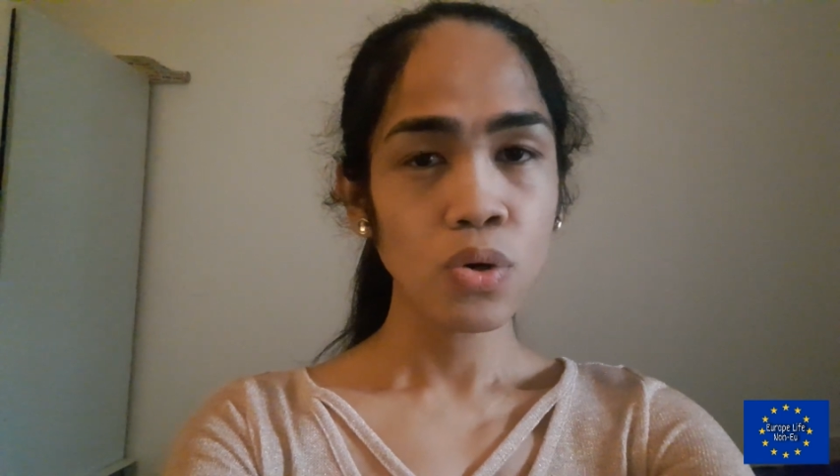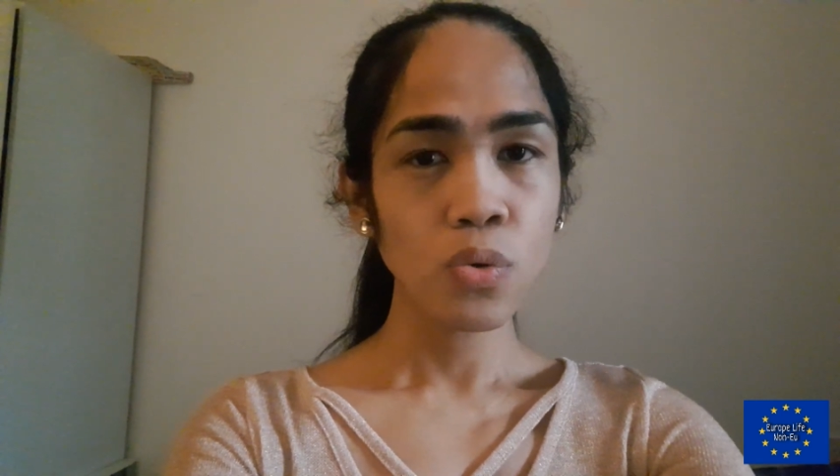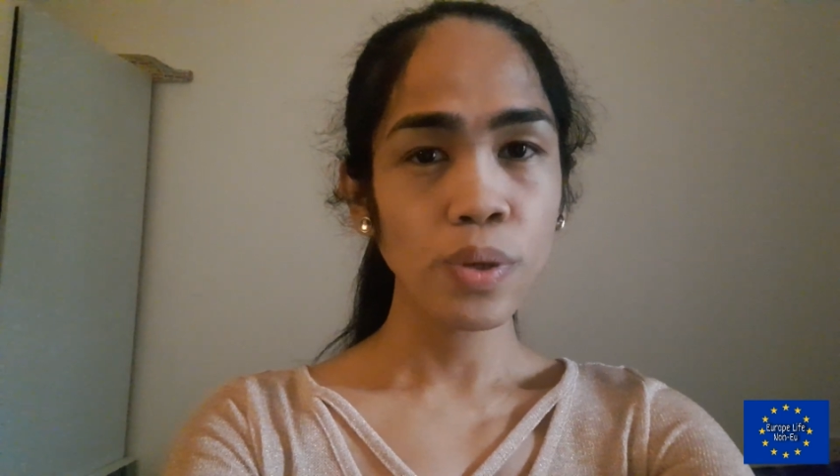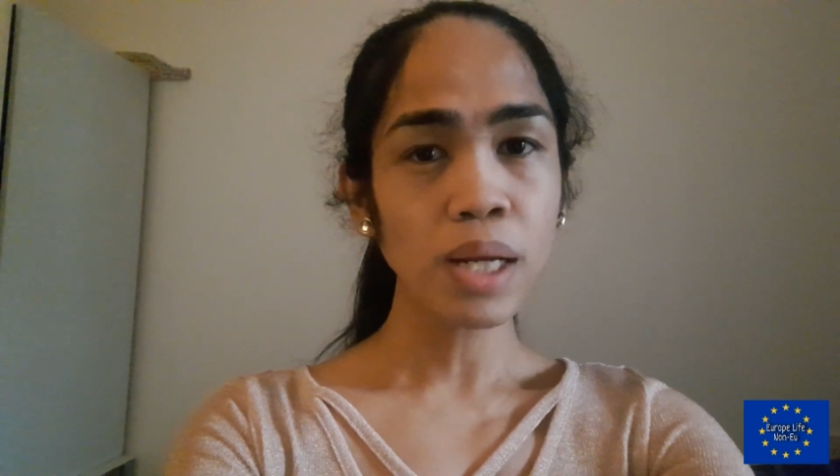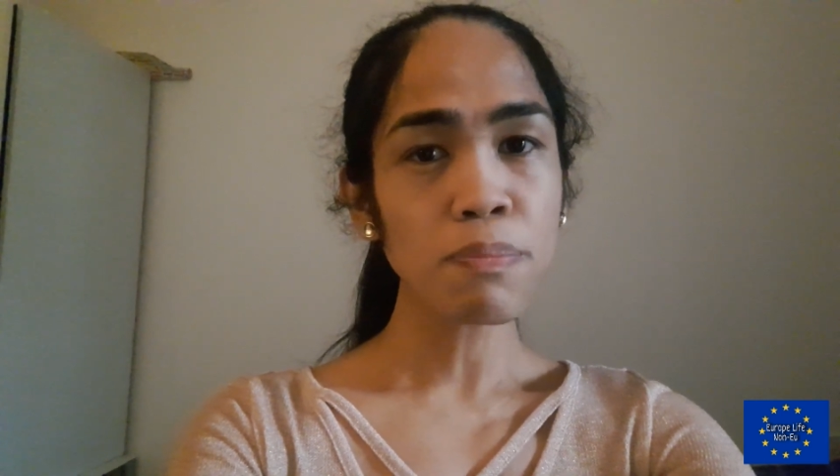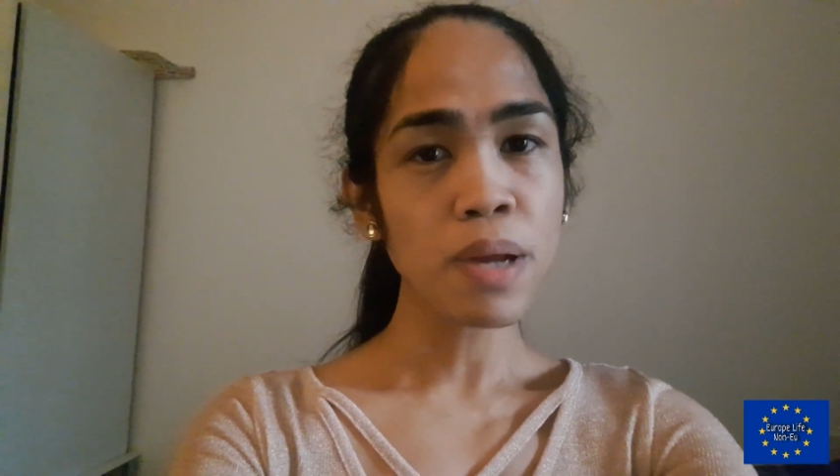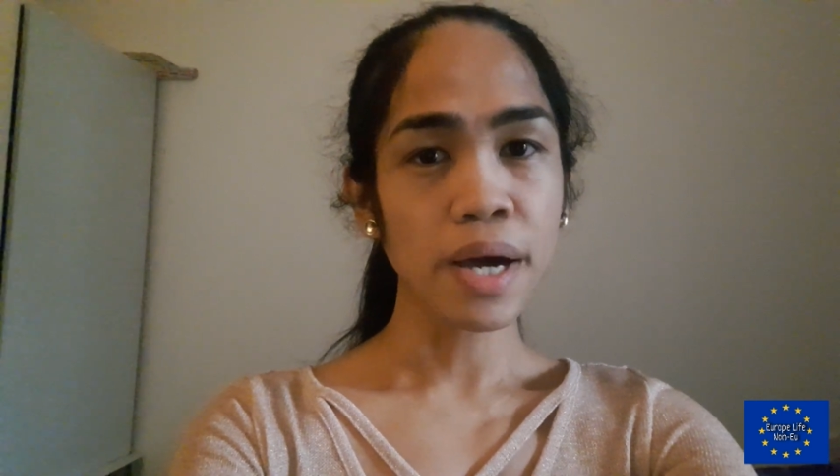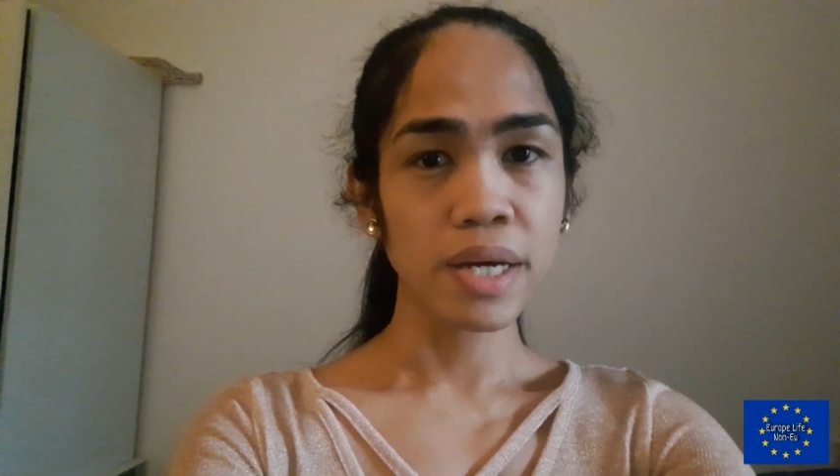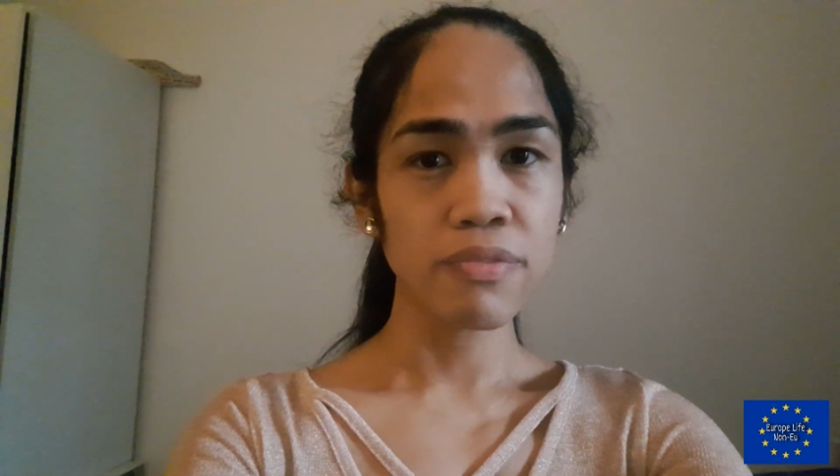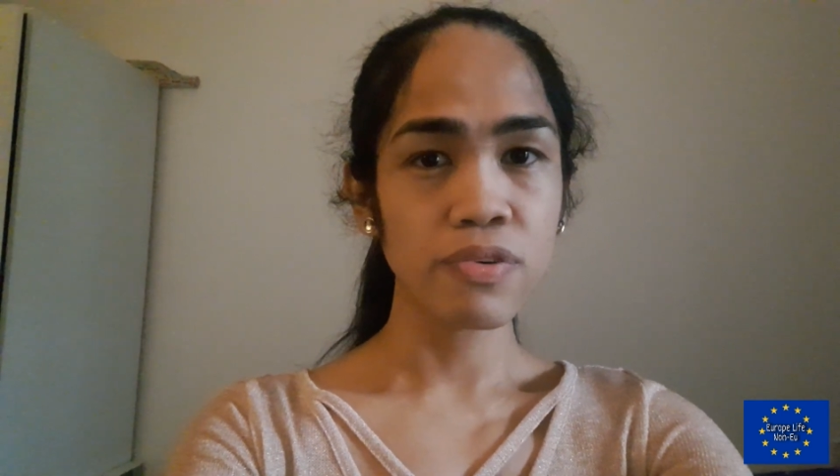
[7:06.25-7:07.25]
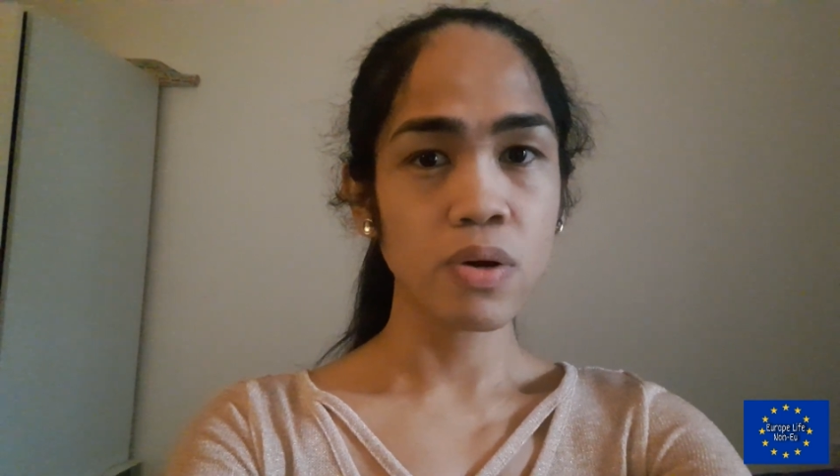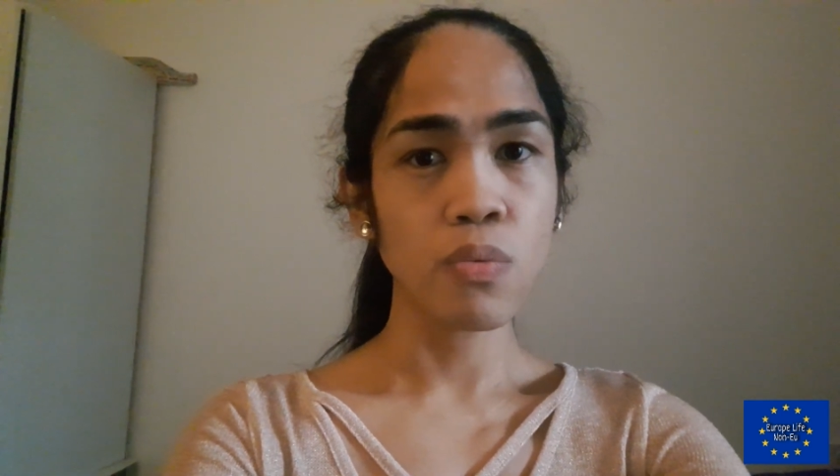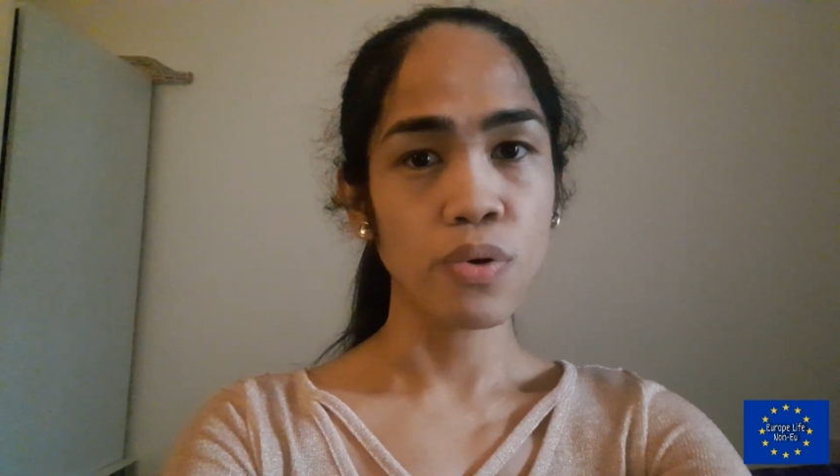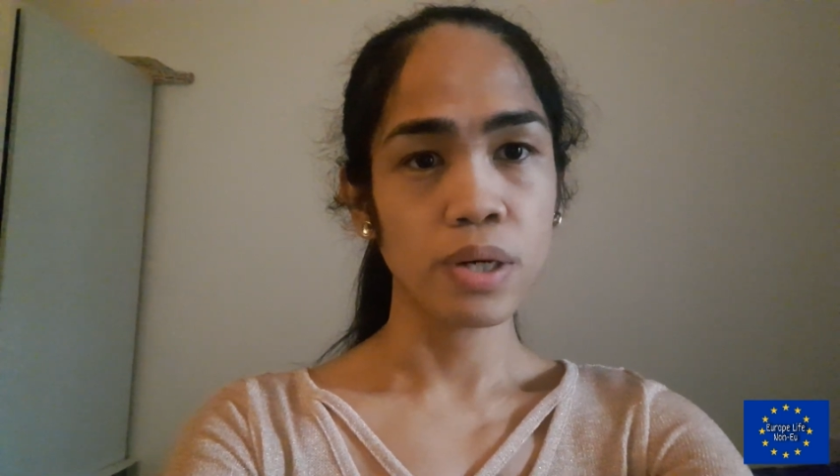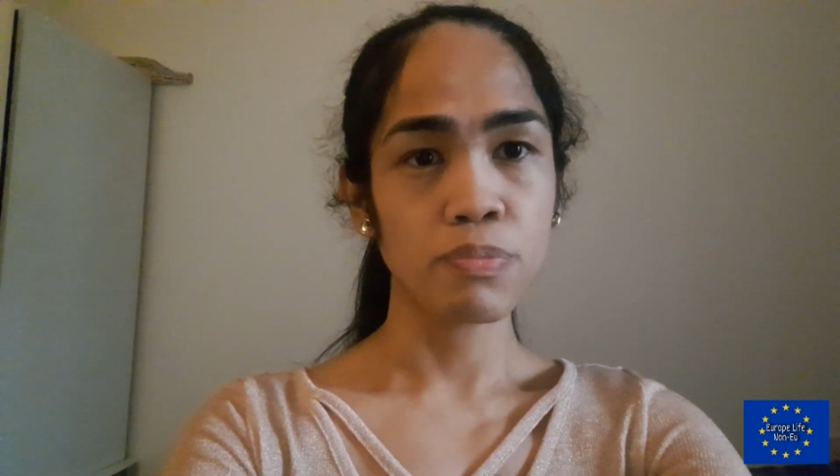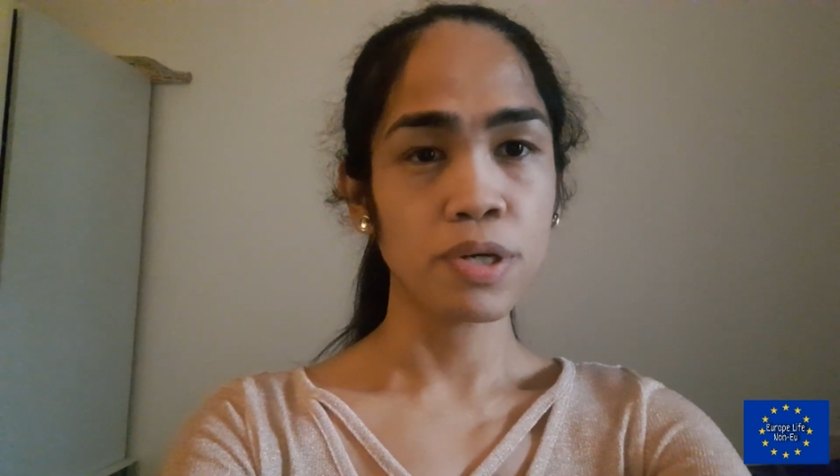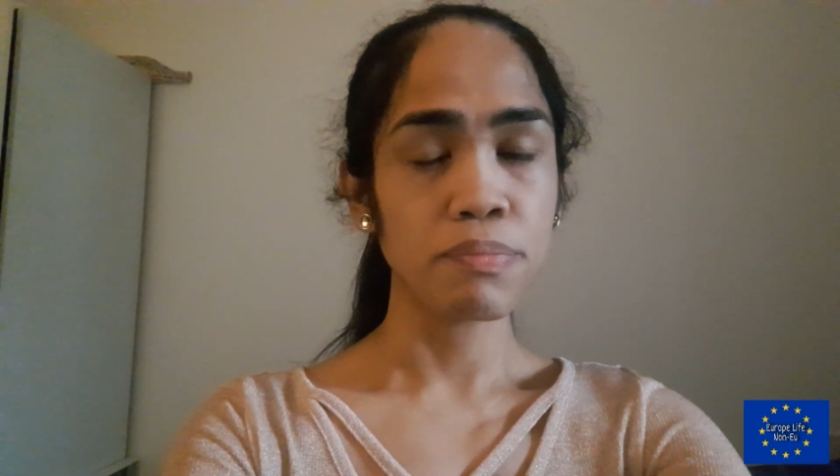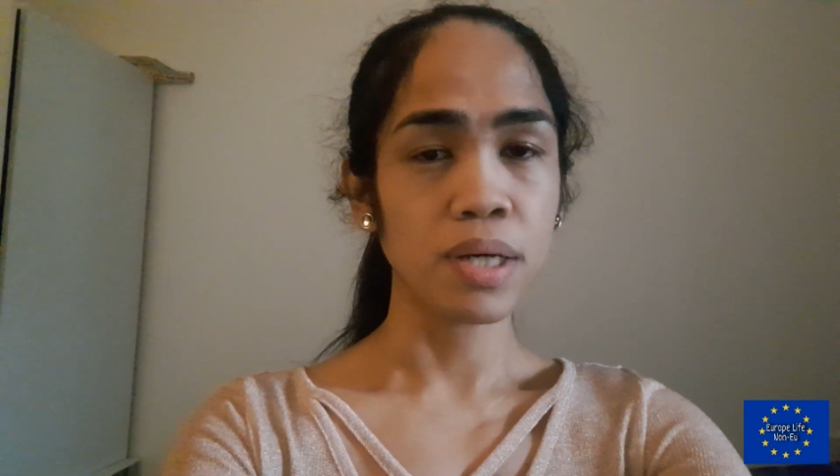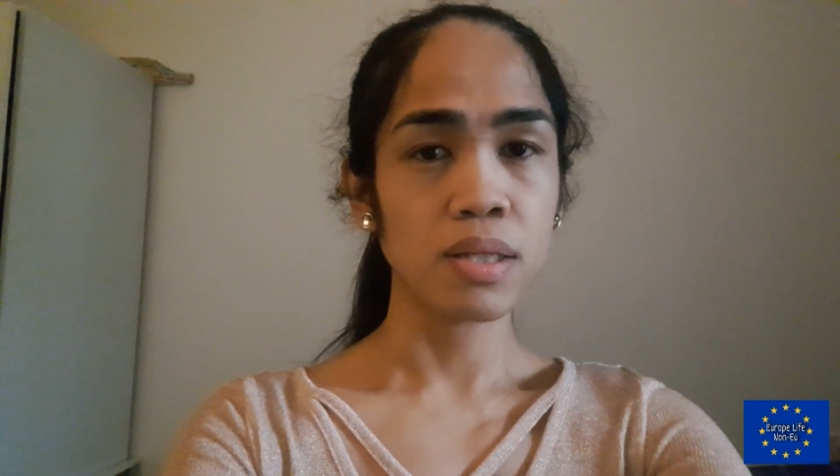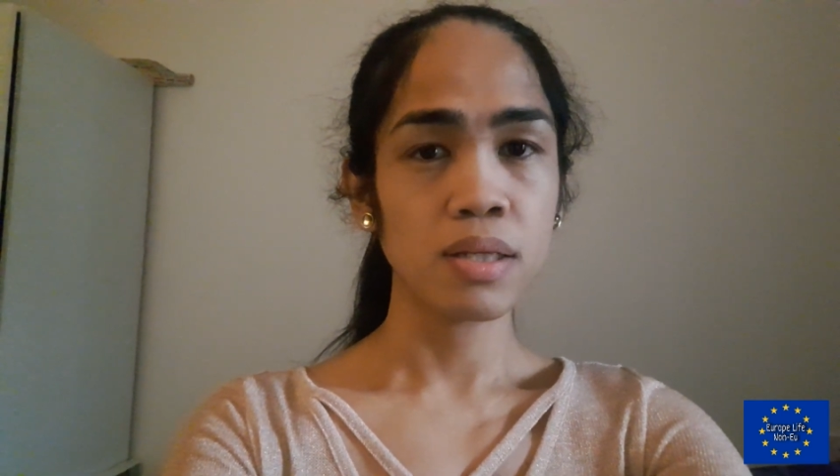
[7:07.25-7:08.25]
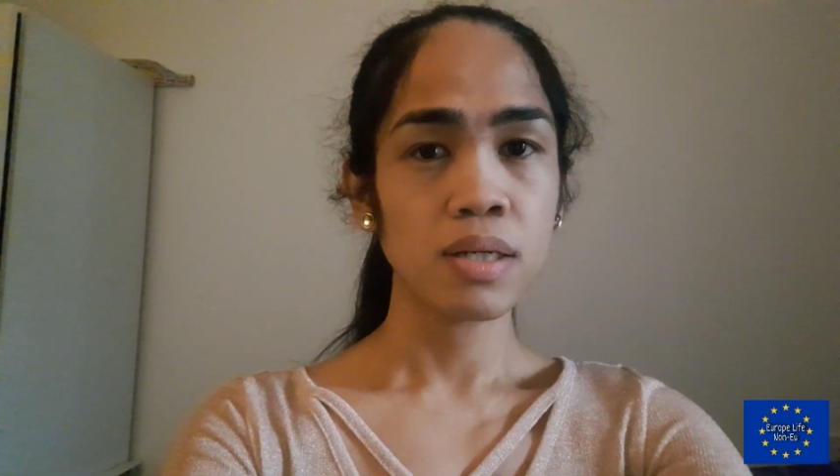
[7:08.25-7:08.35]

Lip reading: when applying for a work permit.